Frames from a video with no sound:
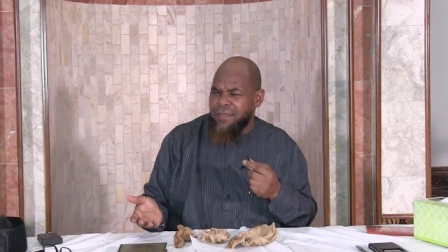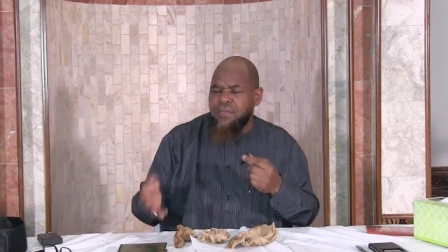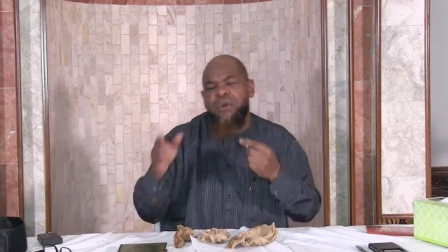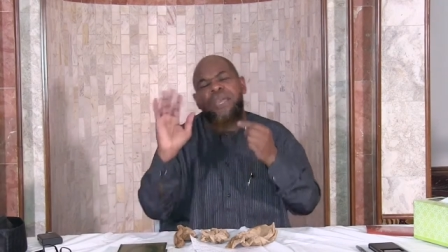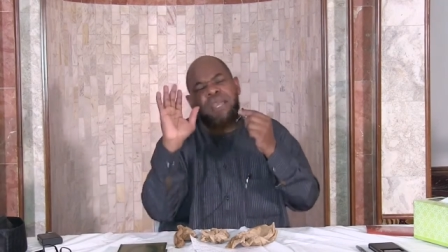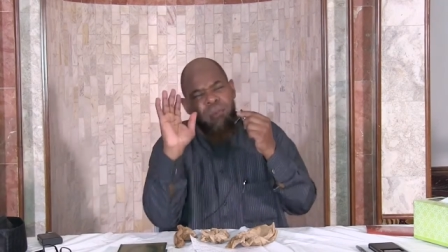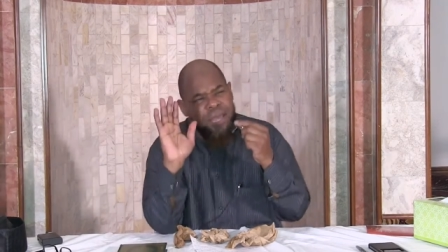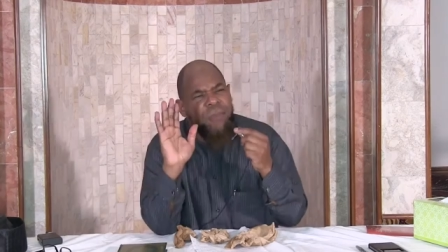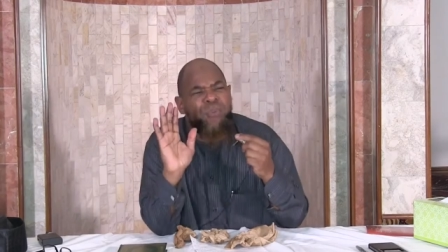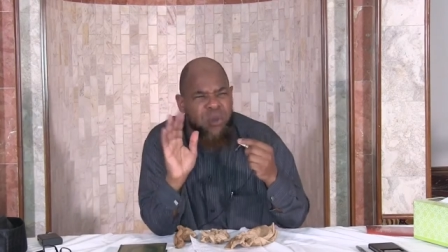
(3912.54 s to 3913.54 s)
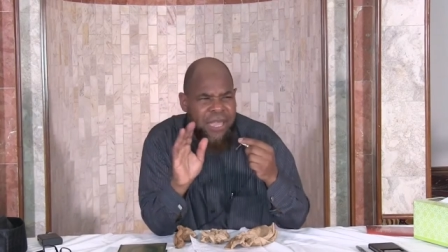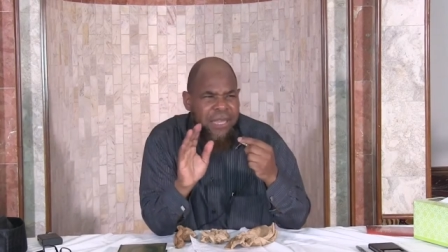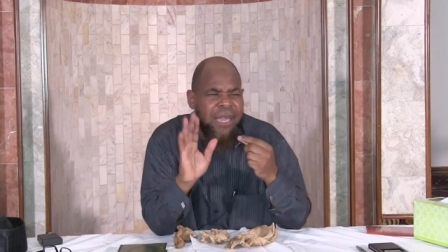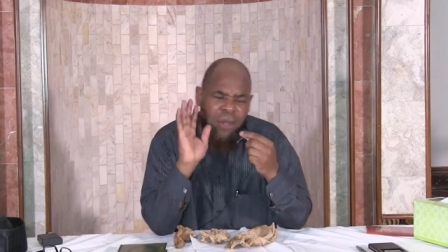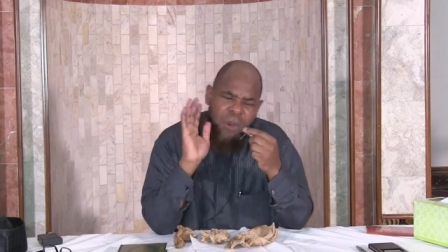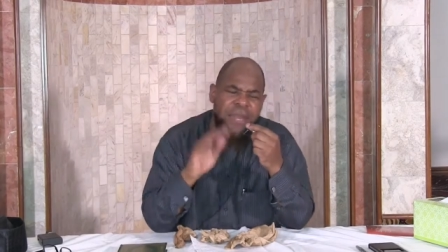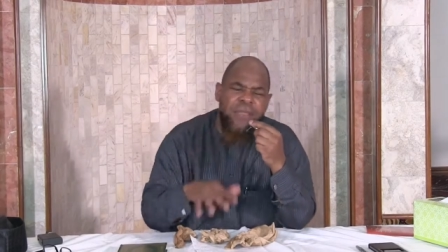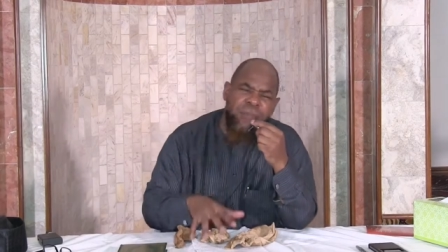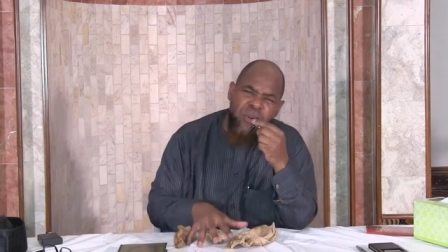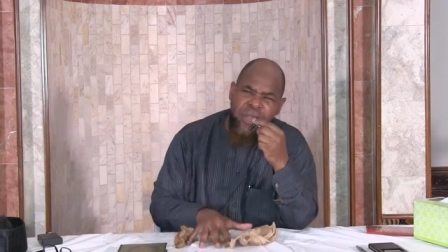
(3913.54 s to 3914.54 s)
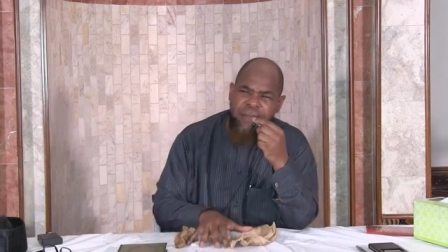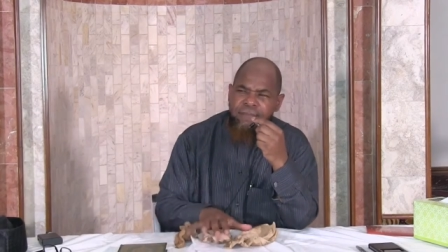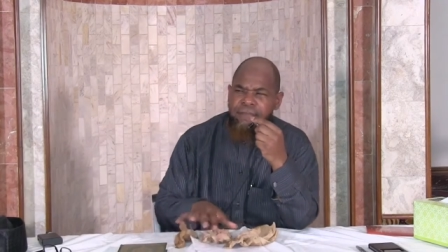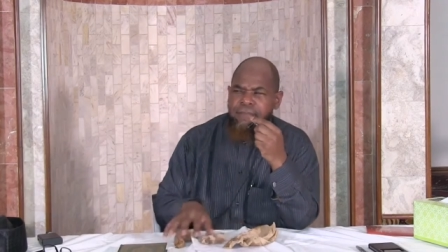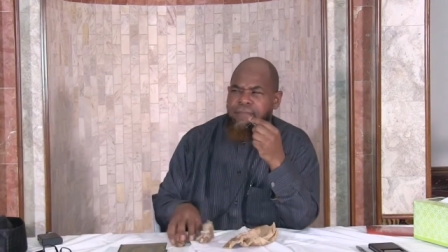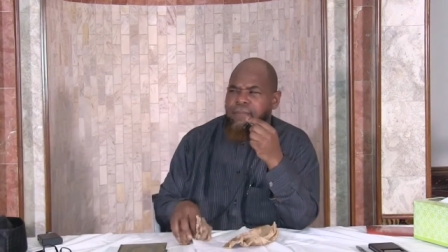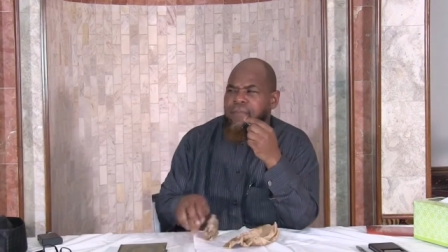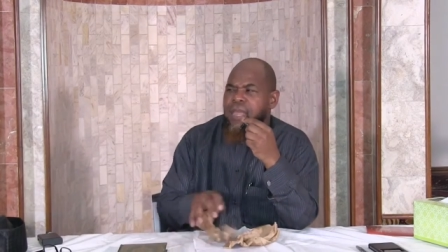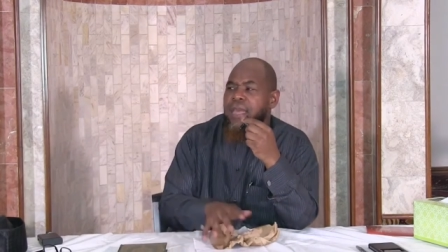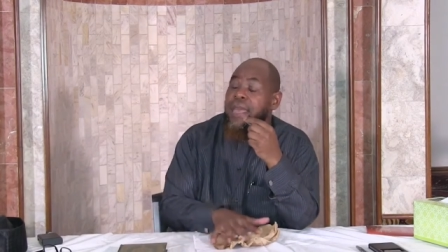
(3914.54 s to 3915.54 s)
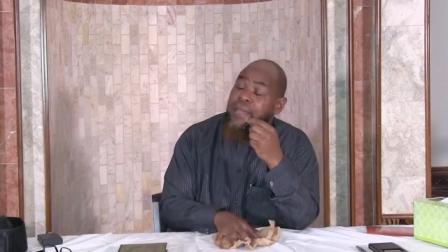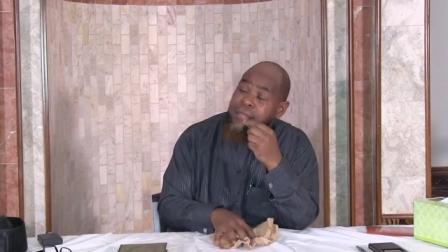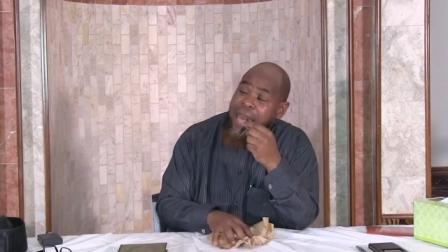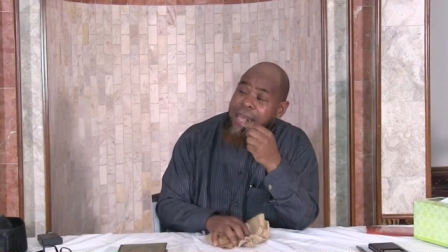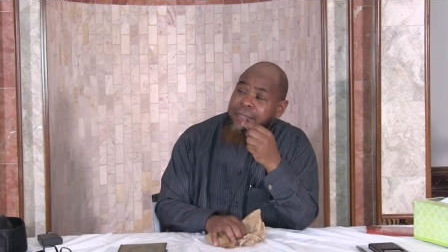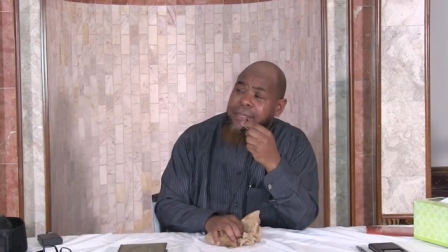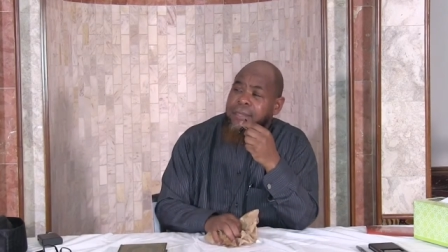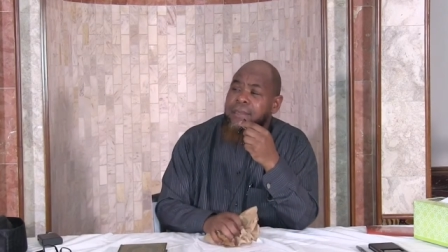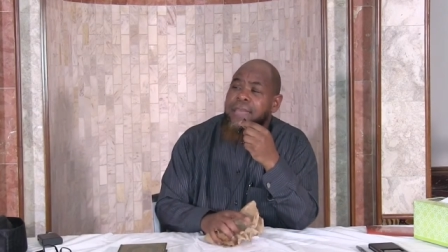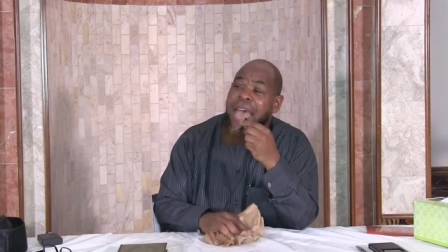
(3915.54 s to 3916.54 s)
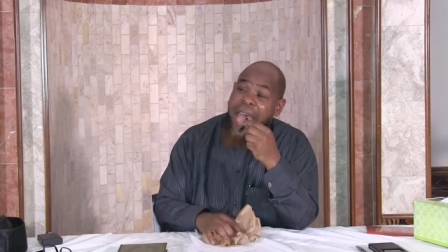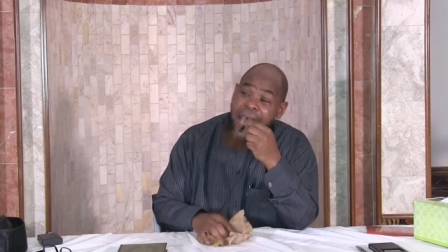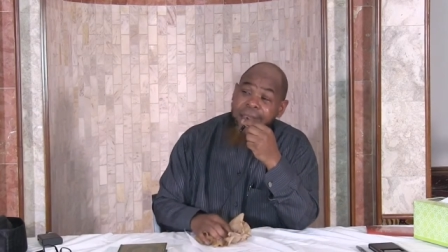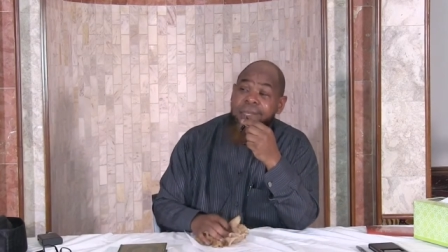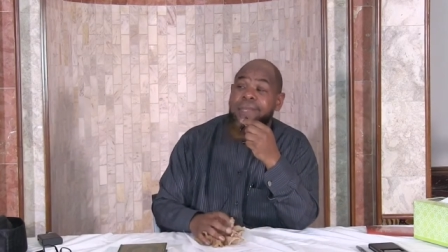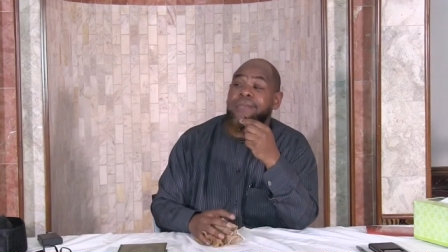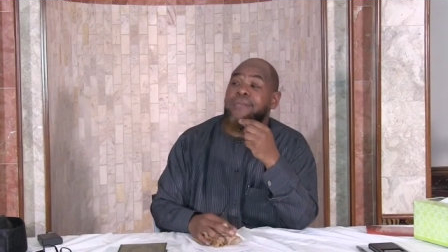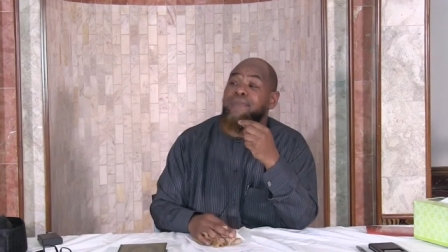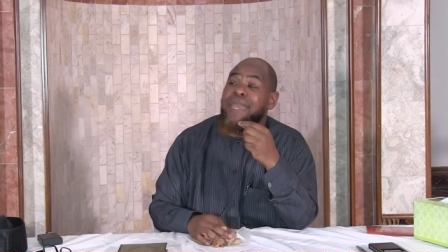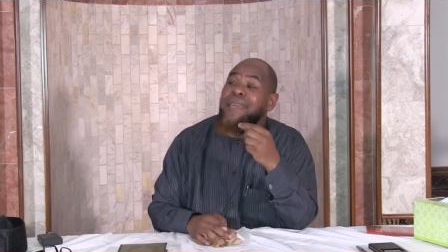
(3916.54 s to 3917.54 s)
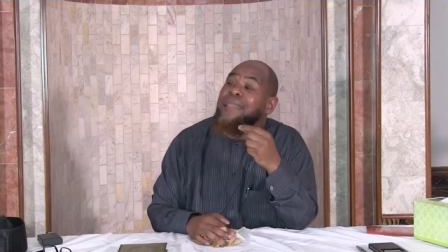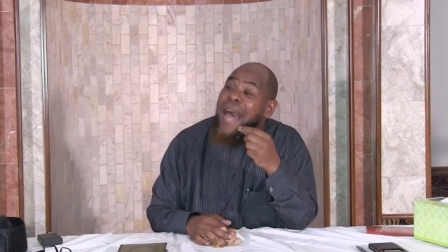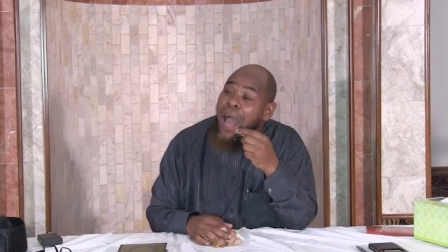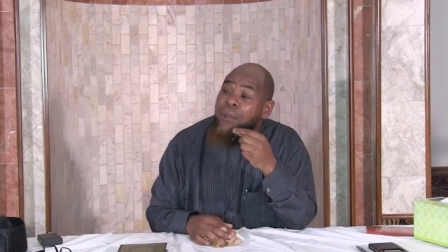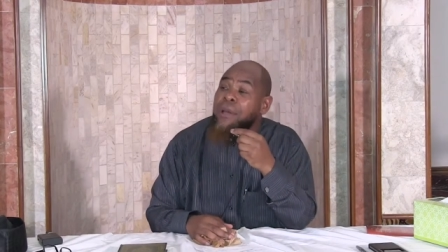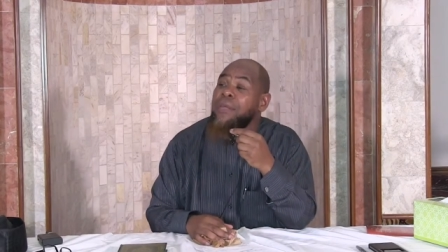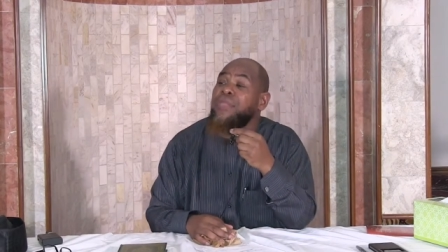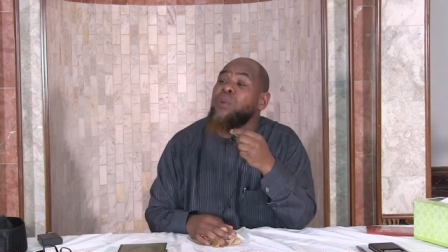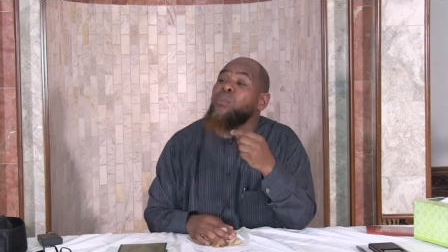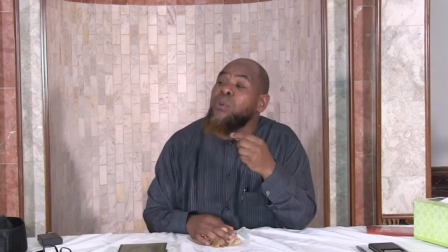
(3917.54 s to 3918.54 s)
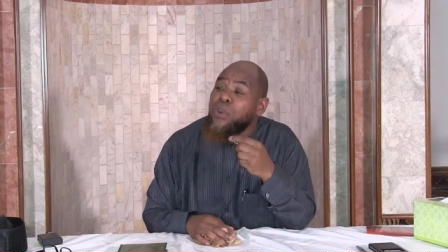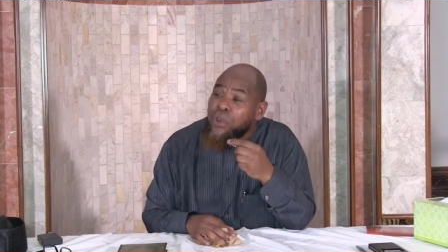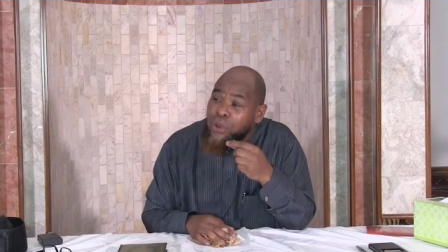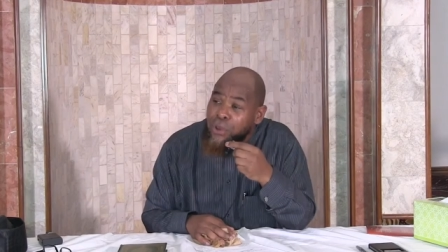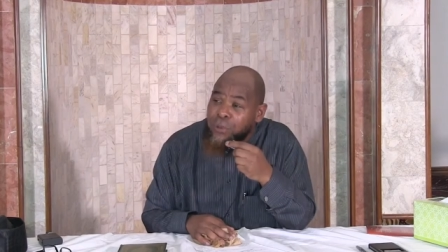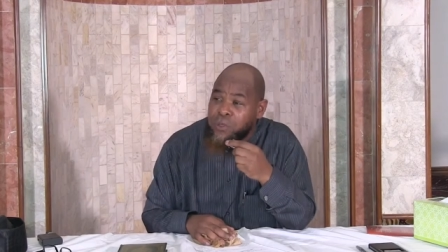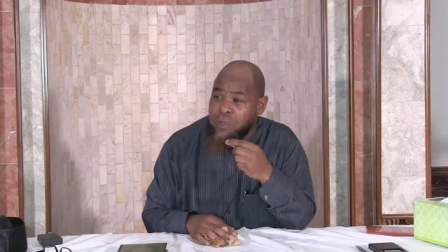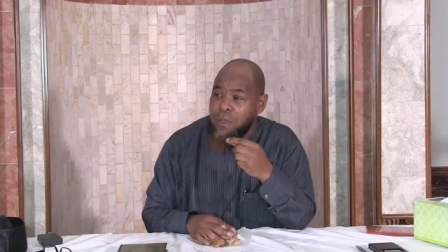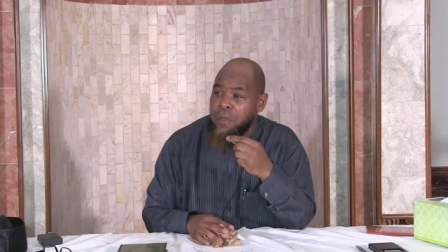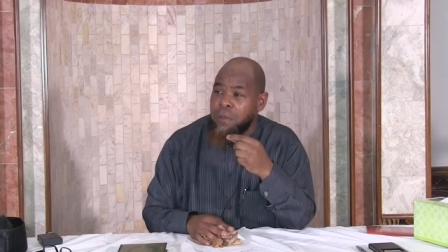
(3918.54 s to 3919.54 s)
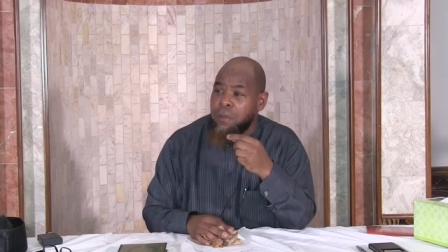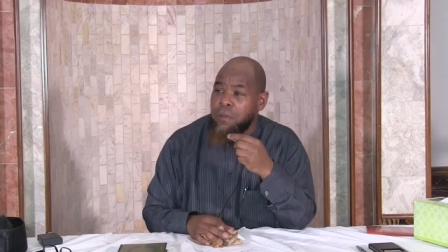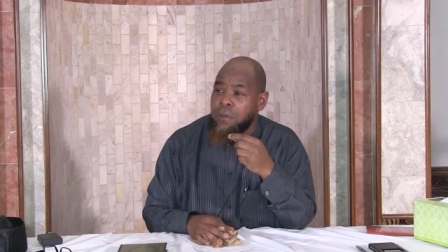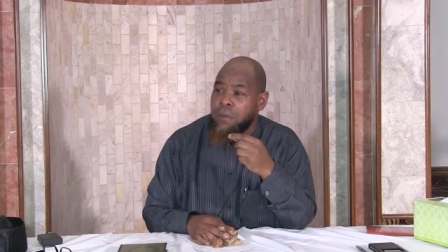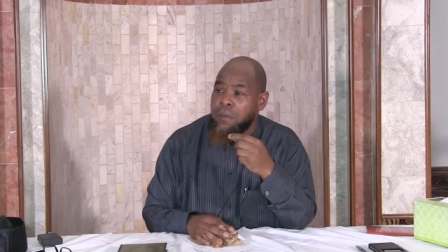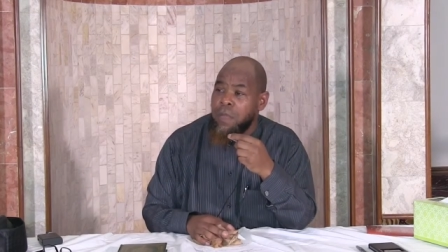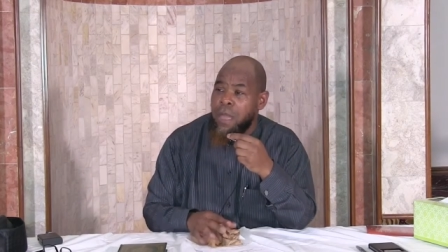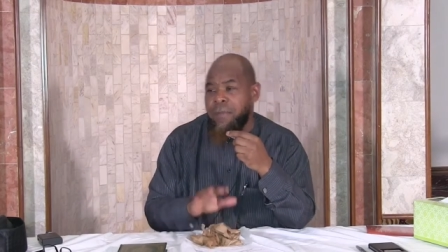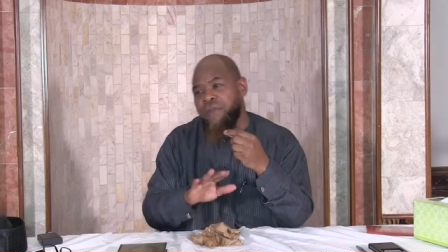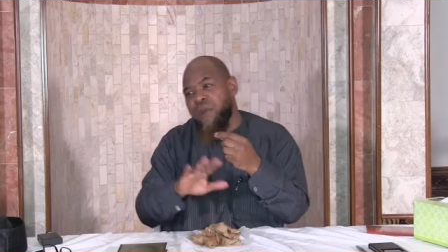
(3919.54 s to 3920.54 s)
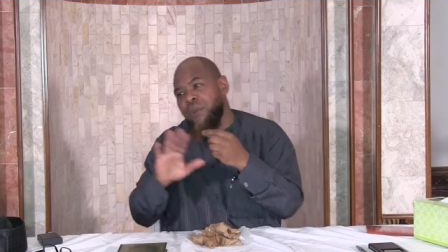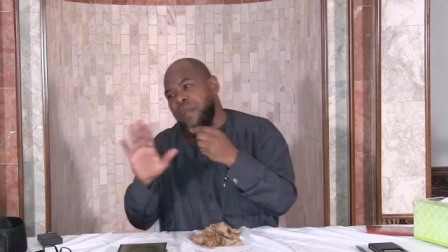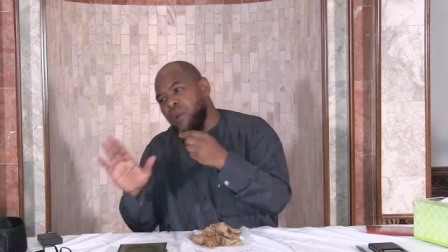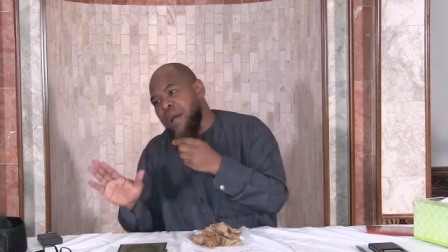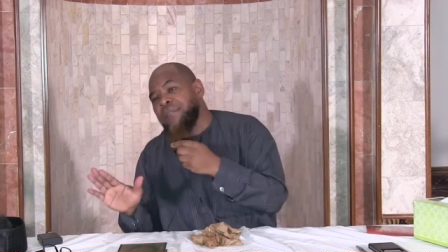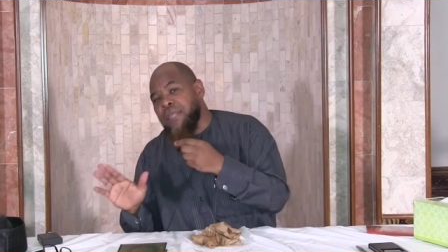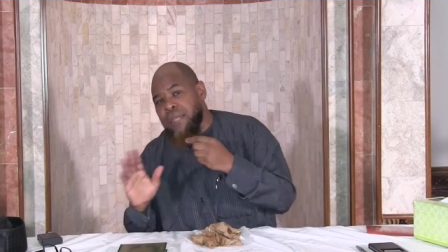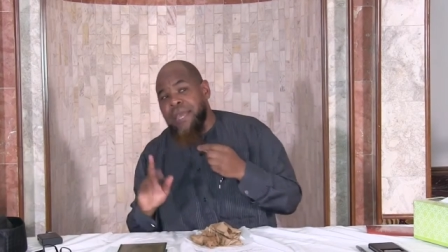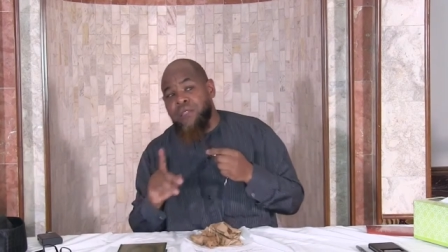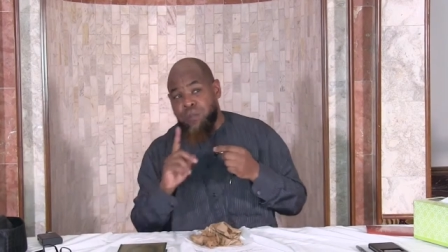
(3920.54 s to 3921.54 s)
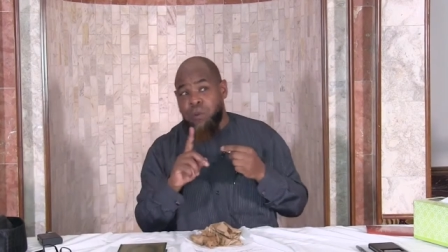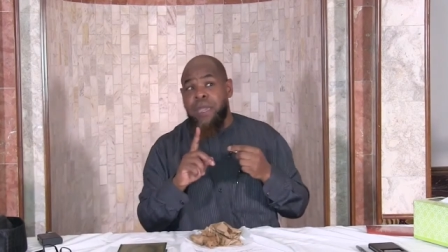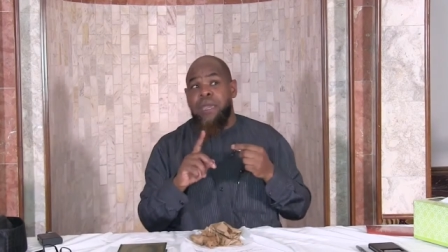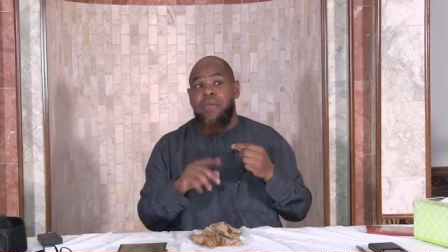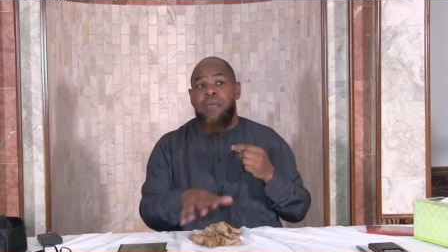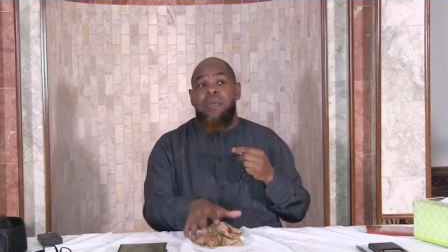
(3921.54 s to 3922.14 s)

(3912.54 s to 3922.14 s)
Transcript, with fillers: So anyway, point, point, point is that actions speak louder than words. And before we go on to the next point,